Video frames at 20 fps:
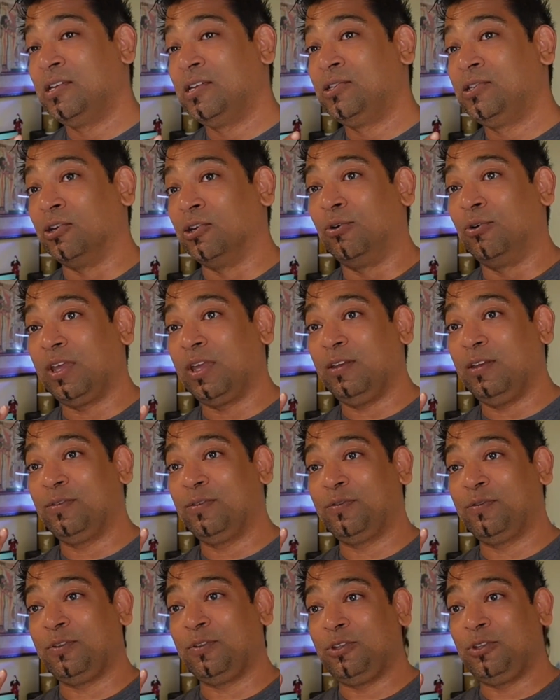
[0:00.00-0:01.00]
So
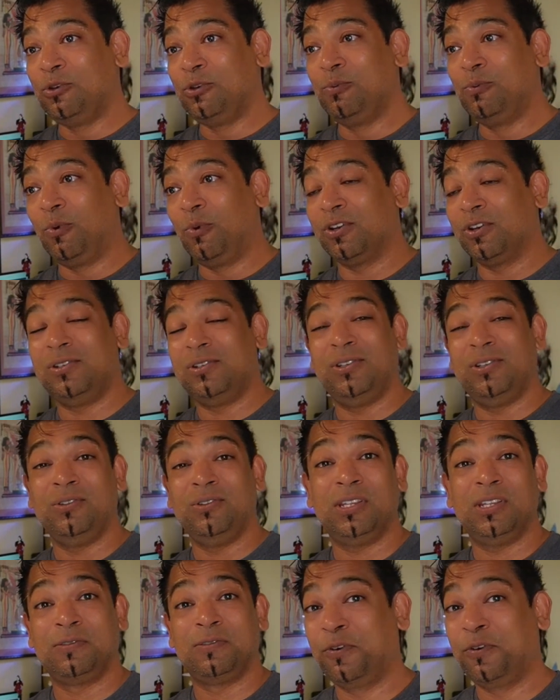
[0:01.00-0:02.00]
if you want to do
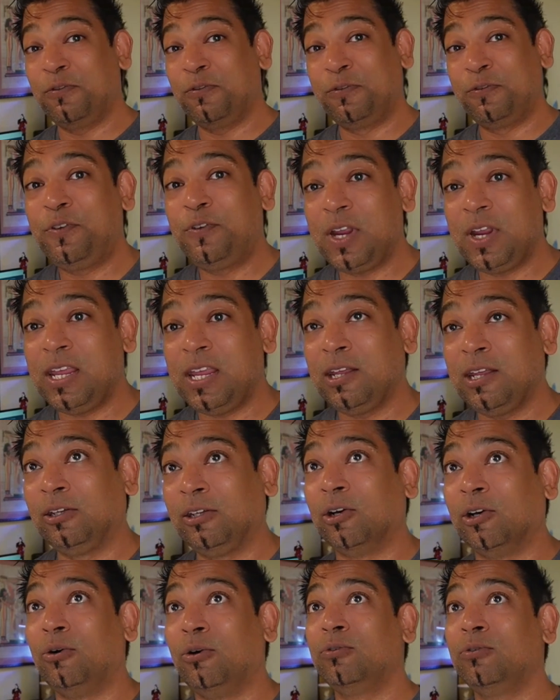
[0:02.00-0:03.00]
this for
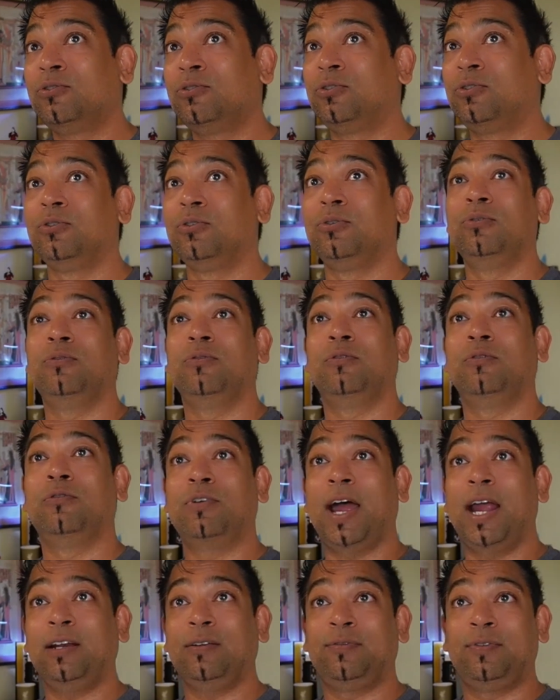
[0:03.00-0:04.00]
free, go to
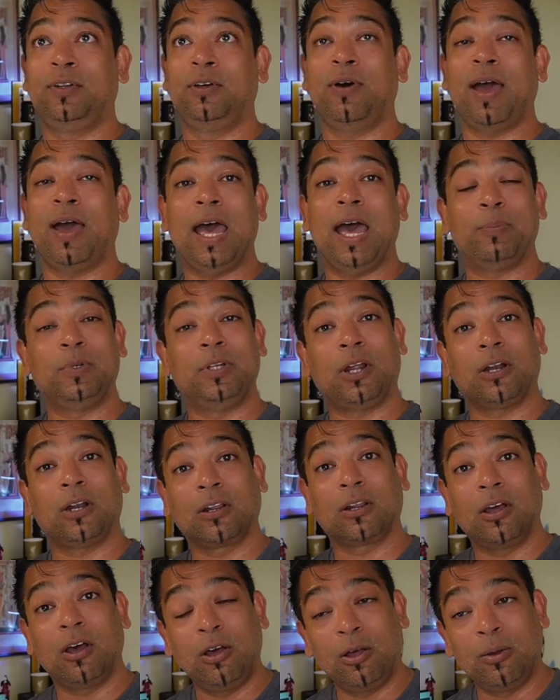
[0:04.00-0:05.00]

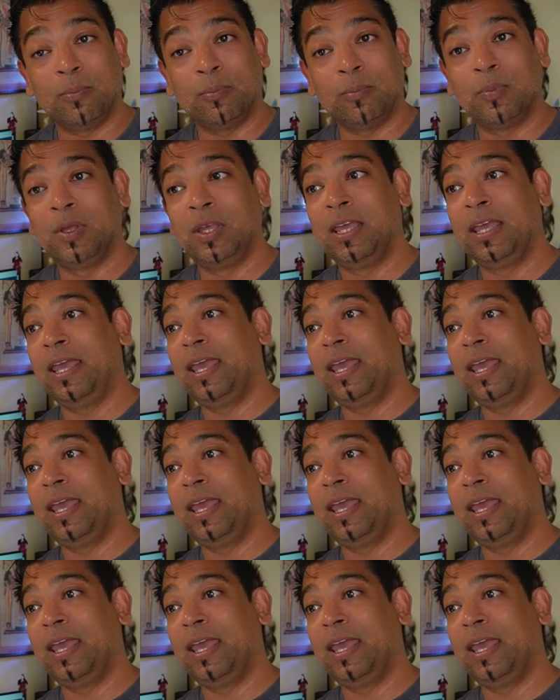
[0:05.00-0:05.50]
writeflowapp.com